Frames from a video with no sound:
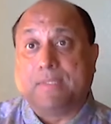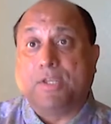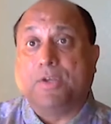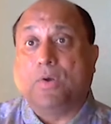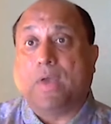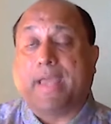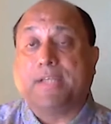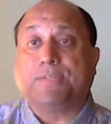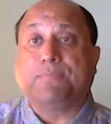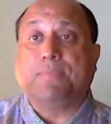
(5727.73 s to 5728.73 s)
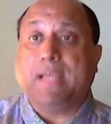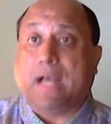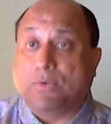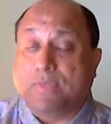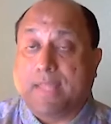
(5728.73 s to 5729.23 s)
and be
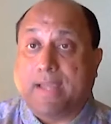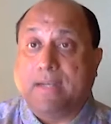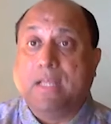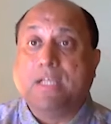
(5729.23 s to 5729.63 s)
out there